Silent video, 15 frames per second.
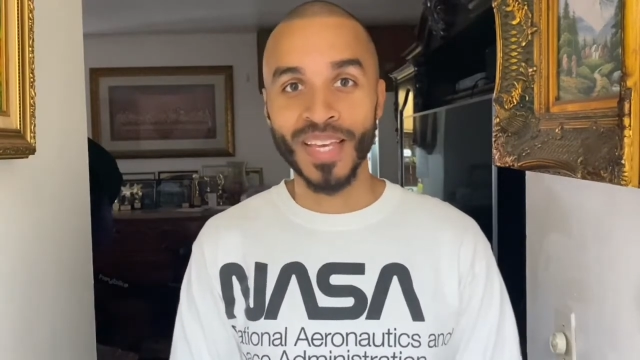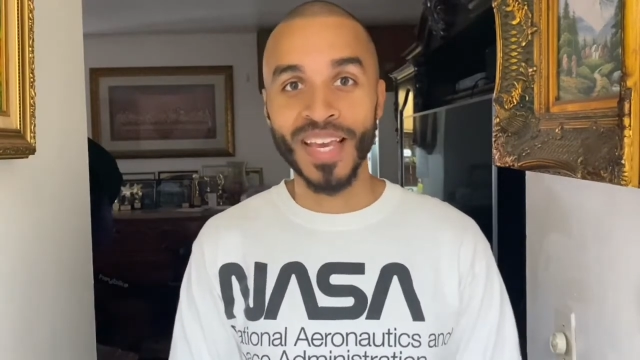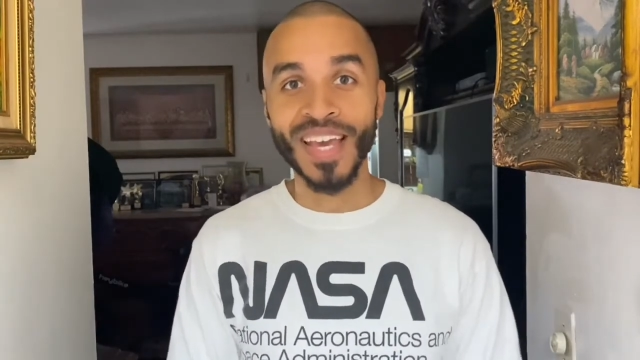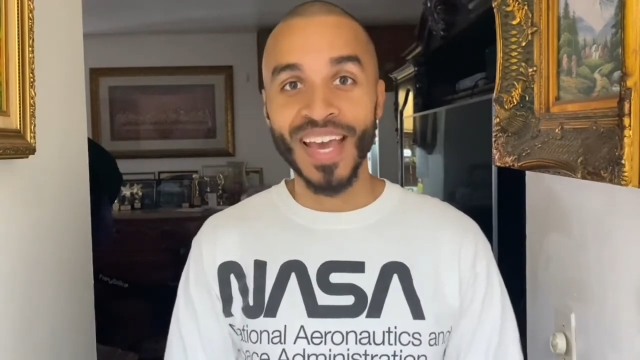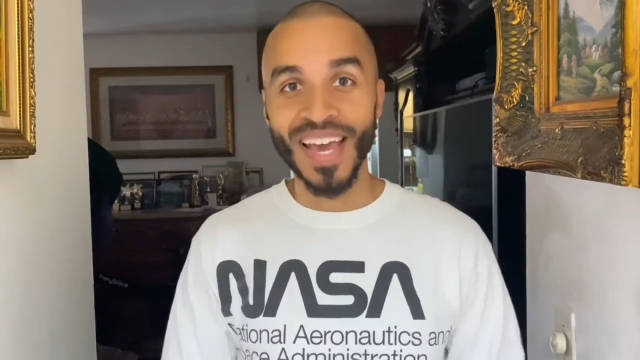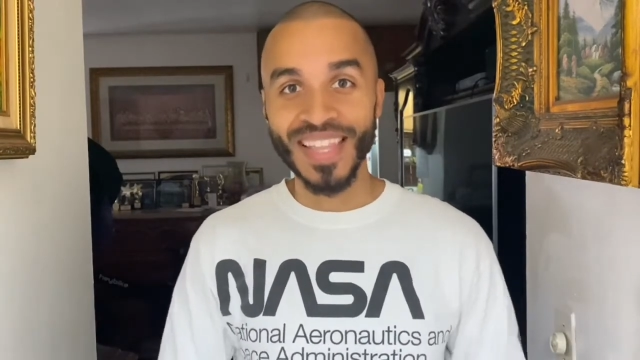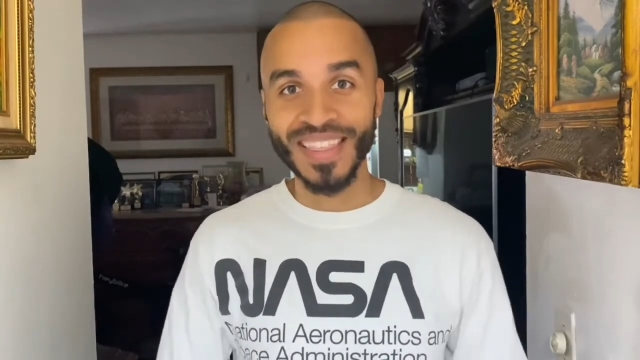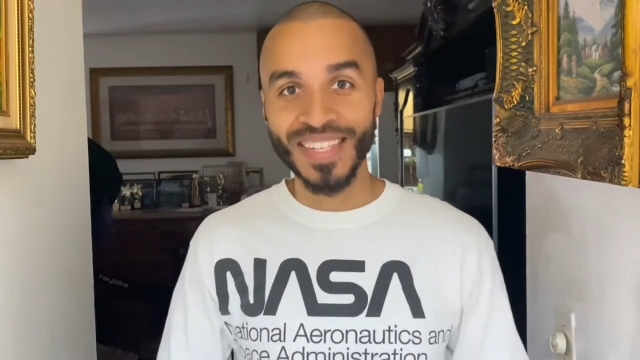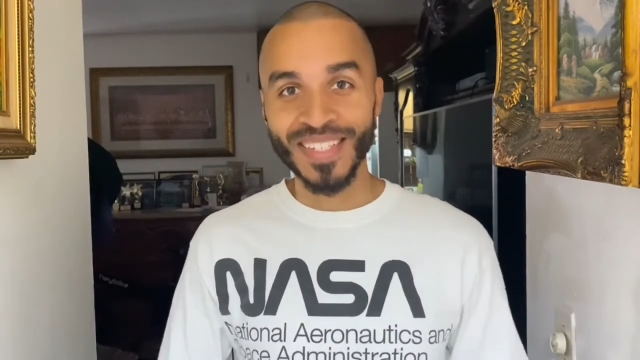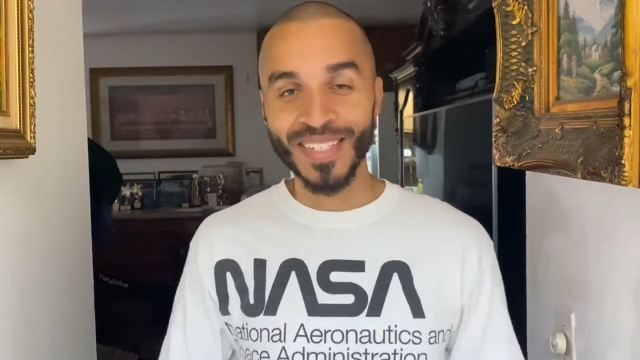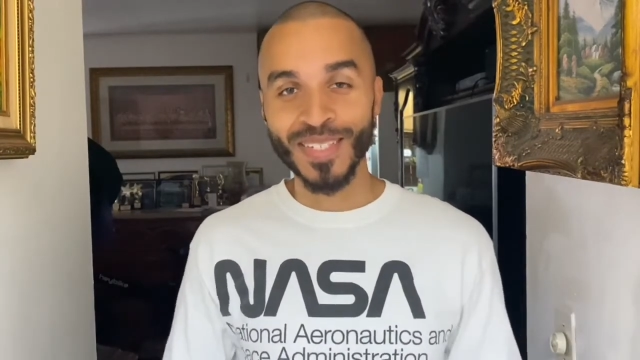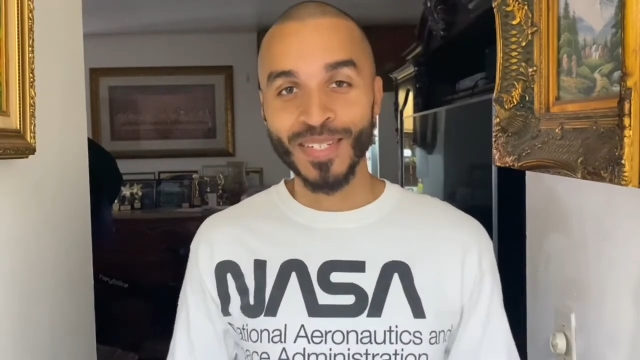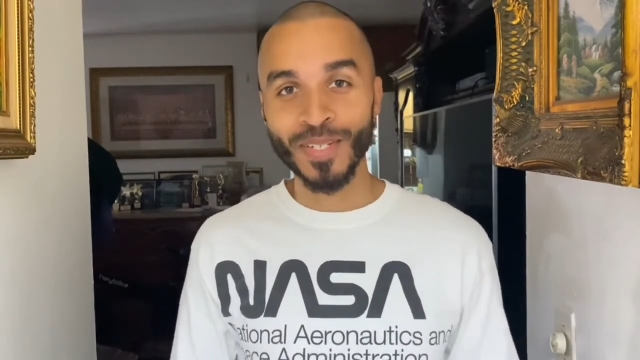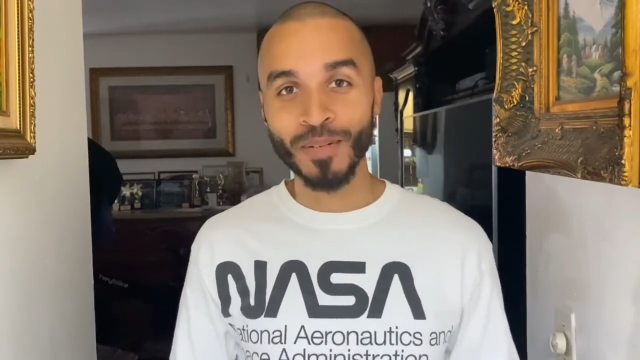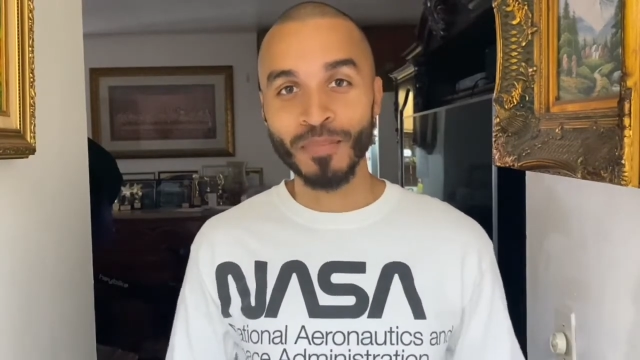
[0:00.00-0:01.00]
And this is
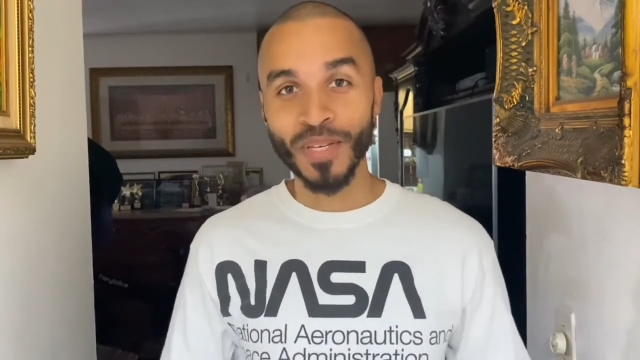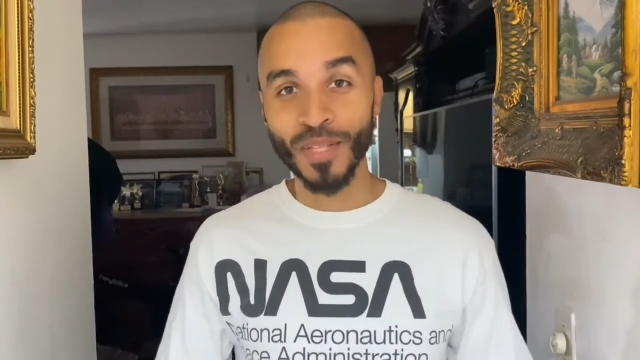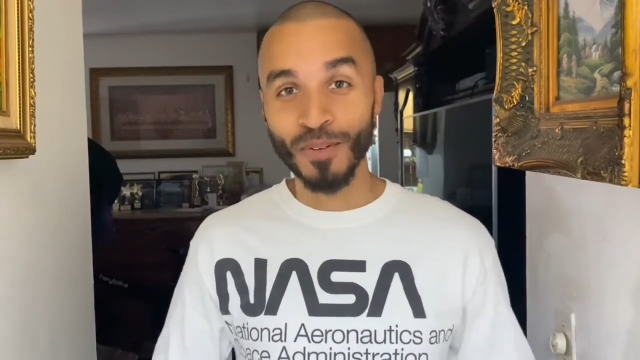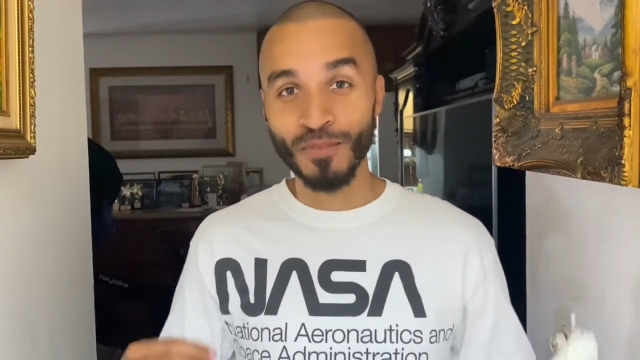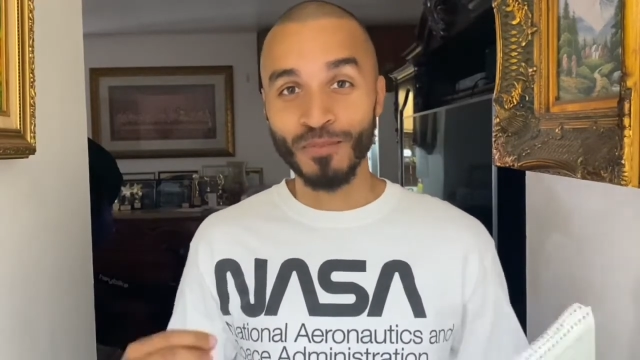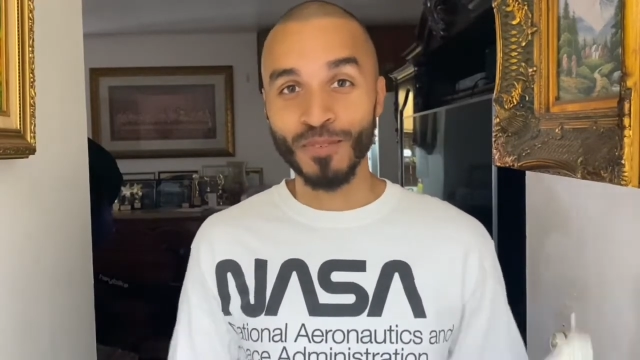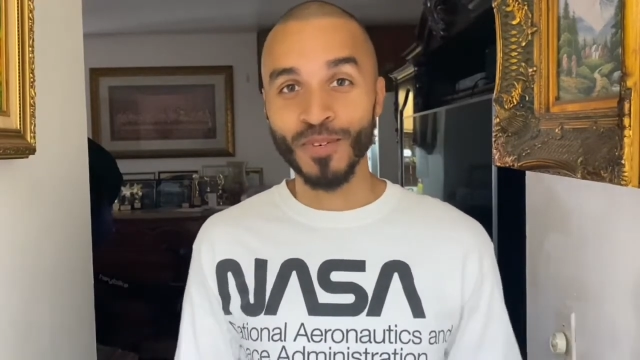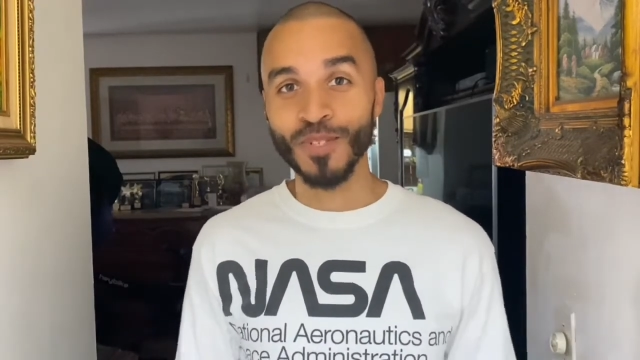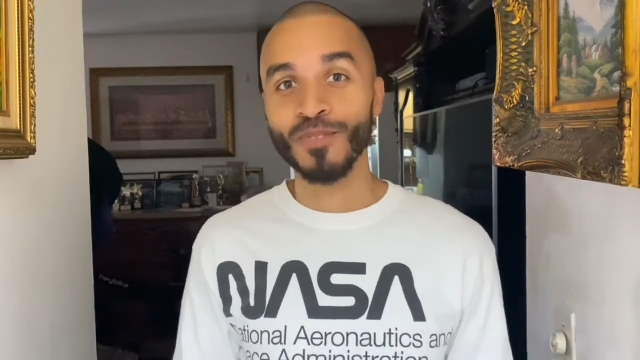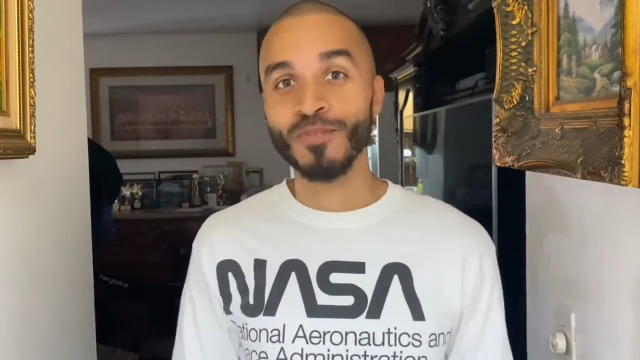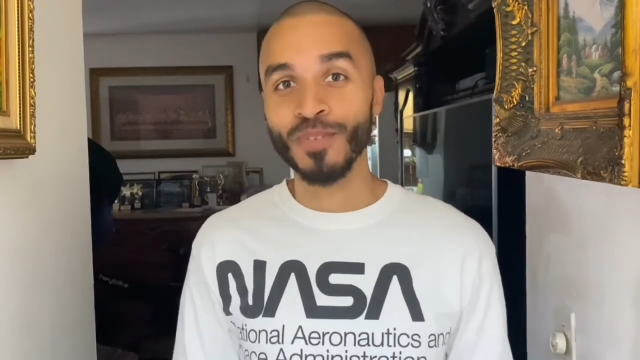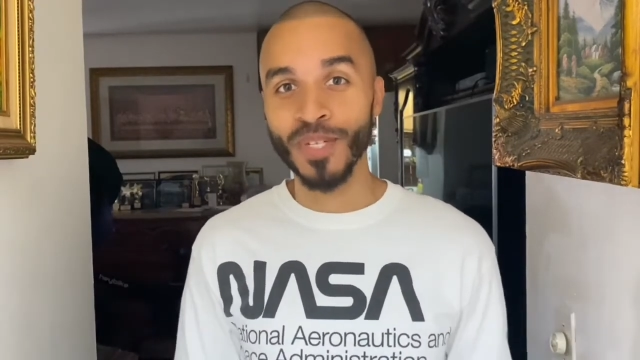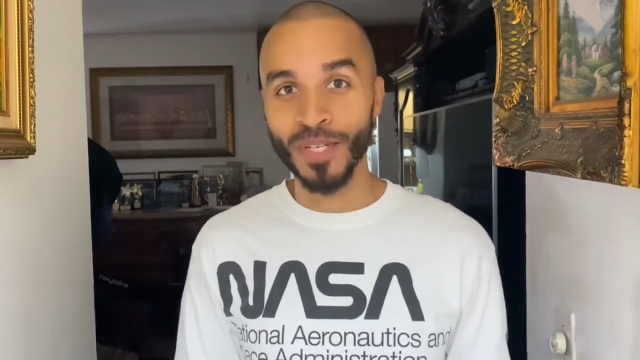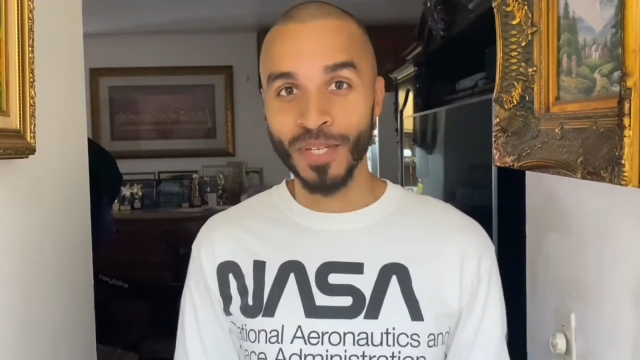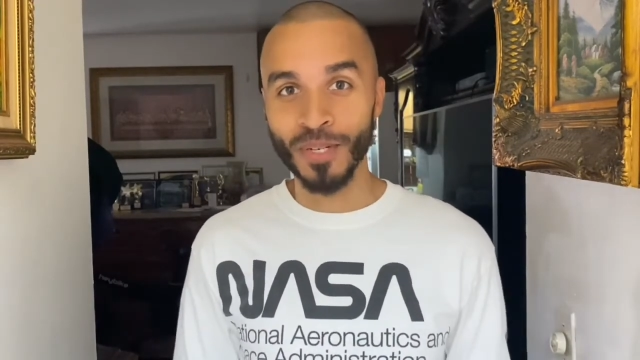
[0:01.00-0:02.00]
gonna be the first
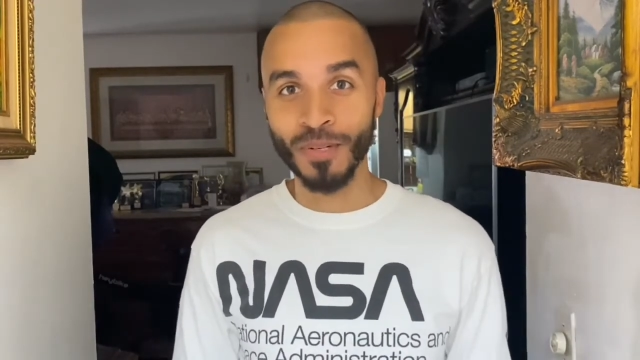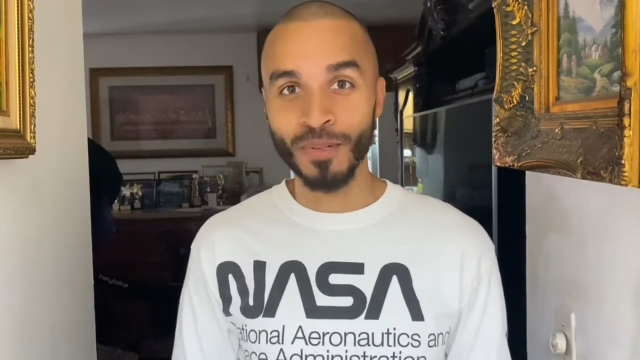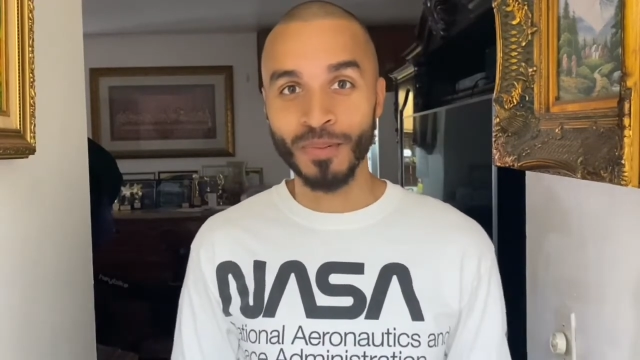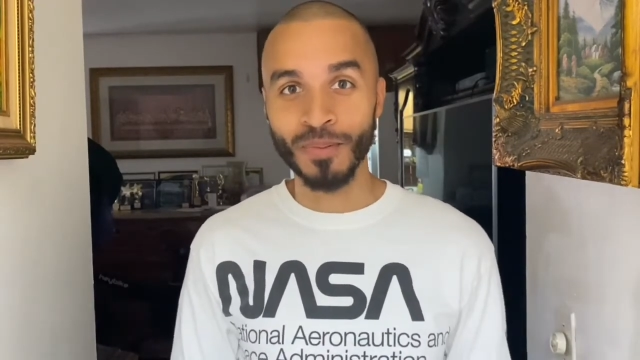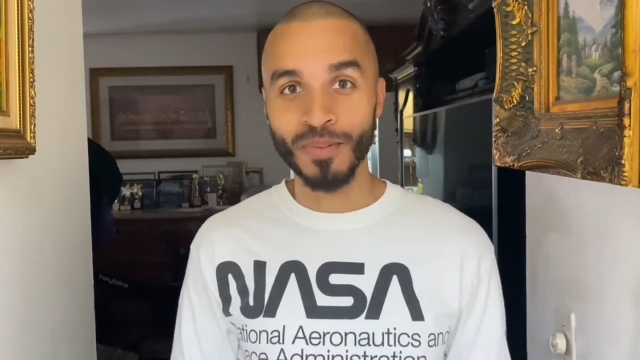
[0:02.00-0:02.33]
video